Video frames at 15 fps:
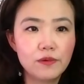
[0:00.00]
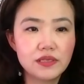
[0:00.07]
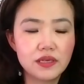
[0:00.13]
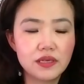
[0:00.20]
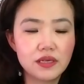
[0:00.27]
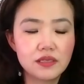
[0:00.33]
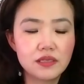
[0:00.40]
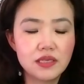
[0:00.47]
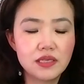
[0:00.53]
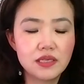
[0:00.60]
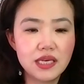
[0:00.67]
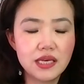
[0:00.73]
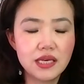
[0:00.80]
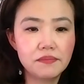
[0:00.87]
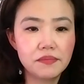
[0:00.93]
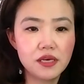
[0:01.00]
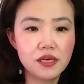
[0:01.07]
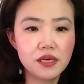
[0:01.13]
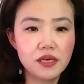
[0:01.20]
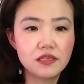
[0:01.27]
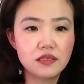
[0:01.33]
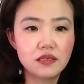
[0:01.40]
a team
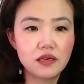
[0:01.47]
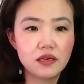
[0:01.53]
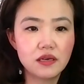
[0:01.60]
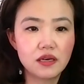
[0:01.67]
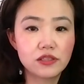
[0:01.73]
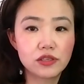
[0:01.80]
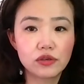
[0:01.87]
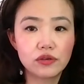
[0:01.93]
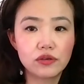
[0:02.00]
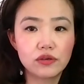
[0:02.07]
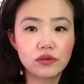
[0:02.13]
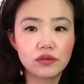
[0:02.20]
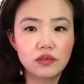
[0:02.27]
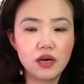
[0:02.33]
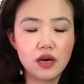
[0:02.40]
is a digital